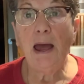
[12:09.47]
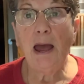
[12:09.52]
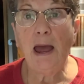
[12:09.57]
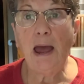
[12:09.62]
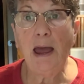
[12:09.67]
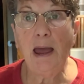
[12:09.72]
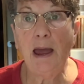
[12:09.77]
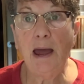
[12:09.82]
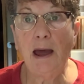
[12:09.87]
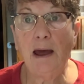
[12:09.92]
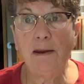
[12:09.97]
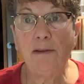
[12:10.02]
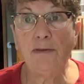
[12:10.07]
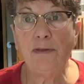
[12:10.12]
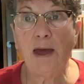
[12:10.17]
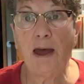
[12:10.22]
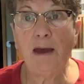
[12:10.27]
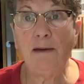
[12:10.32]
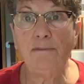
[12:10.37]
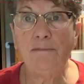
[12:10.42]
and
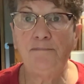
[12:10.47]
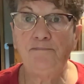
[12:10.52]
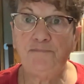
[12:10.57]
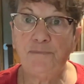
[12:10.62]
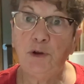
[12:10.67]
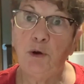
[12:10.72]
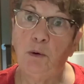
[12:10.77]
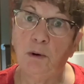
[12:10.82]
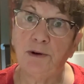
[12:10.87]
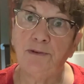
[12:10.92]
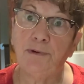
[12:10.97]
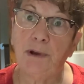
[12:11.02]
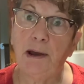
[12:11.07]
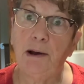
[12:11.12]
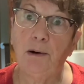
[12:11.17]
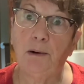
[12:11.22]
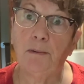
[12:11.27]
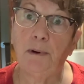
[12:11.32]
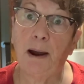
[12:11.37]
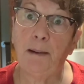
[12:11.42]
they, of course, they
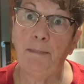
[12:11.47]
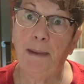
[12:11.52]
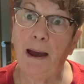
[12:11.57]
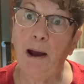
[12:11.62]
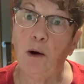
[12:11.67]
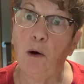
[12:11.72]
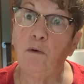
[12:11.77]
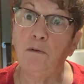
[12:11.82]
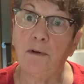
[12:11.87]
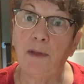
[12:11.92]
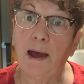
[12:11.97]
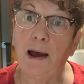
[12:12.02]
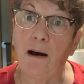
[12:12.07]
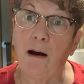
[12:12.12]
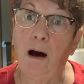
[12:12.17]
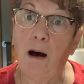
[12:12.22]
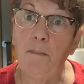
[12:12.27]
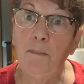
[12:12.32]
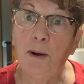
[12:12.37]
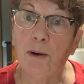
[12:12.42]
go right back over that
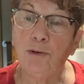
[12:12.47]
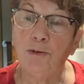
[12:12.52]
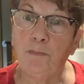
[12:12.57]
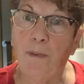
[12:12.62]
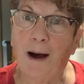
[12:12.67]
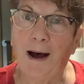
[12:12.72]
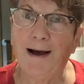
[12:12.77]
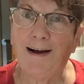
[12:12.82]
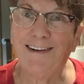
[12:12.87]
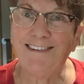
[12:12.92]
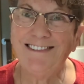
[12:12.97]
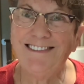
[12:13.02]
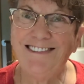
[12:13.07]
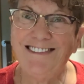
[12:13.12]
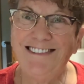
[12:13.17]
compost pile